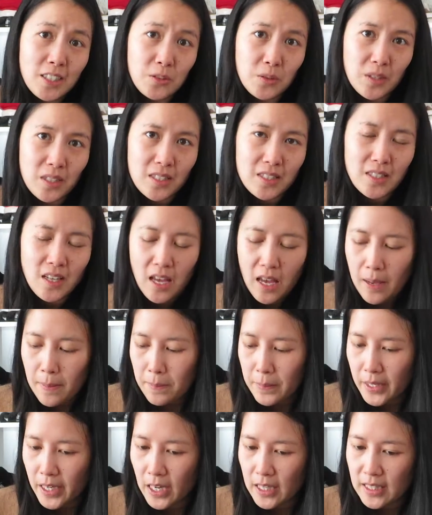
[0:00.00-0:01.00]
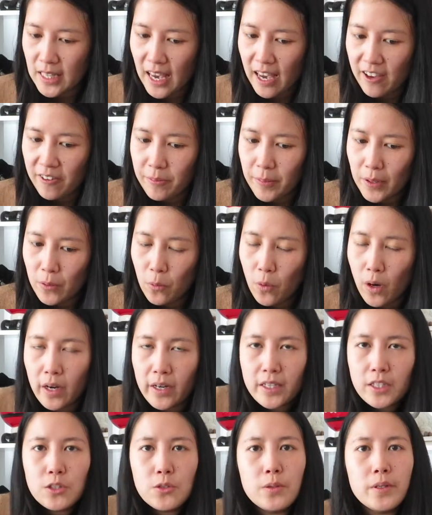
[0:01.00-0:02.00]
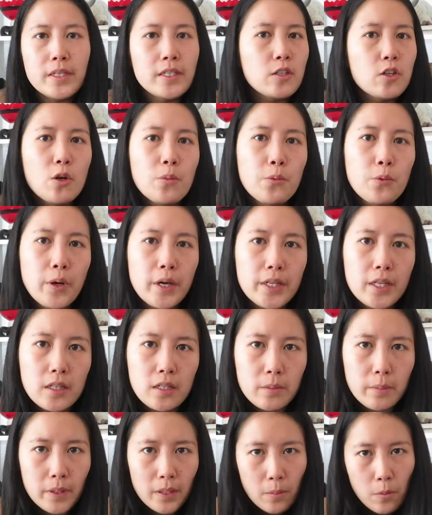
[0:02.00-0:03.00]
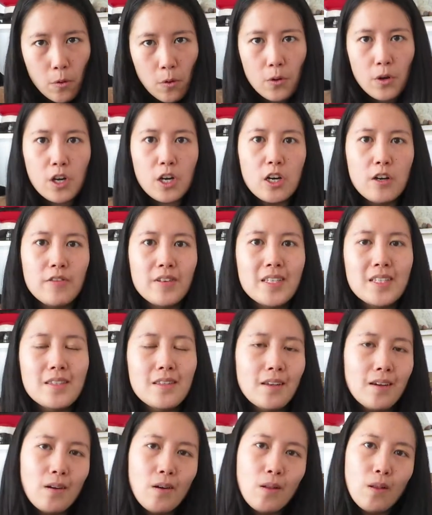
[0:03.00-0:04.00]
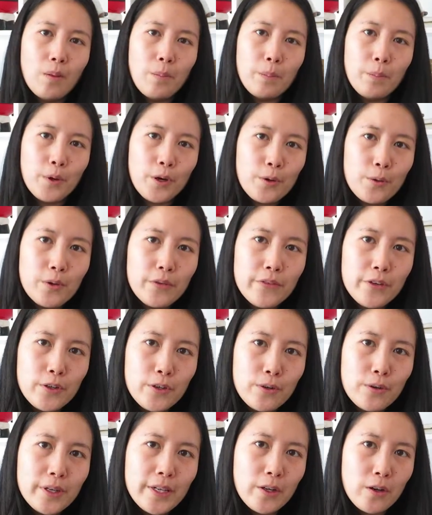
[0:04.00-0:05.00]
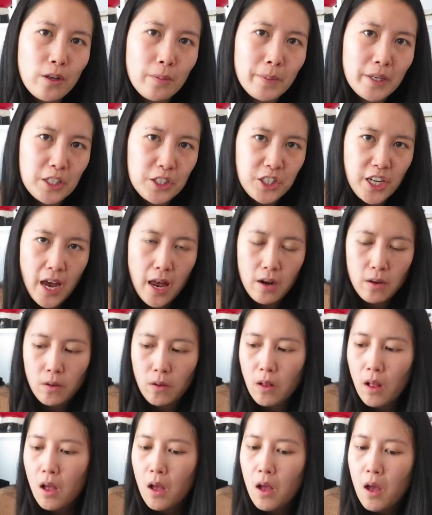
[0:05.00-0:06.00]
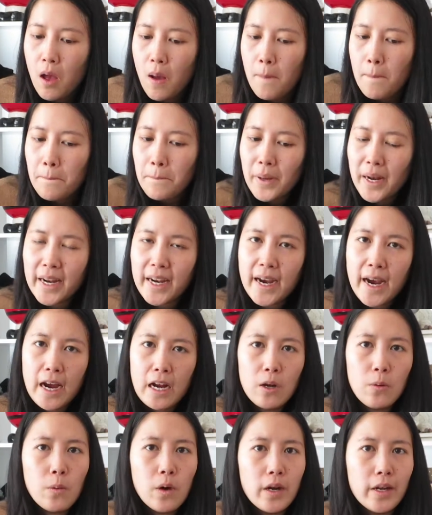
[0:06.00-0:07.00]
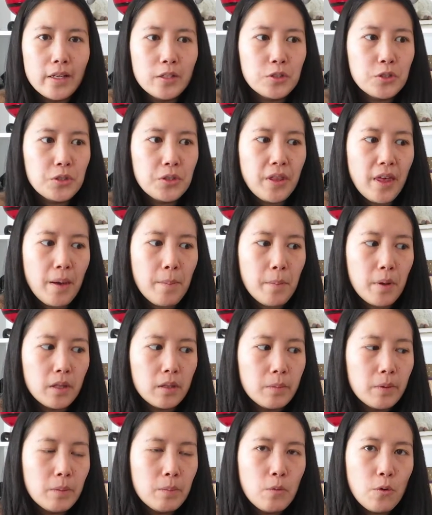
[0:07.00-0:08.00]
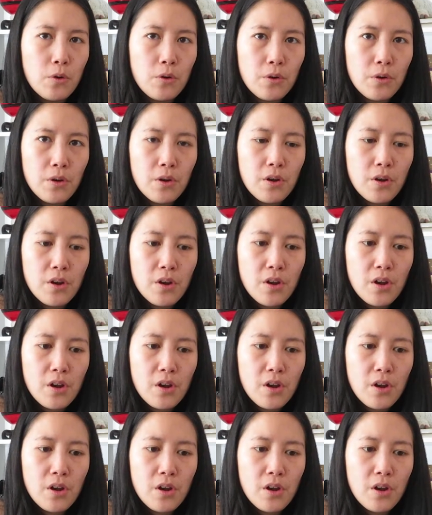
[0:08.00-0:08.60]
sceneries because I've been wanting to incorporate a little bit more of a single book review here on my channel but I kind of want to do them a little bit more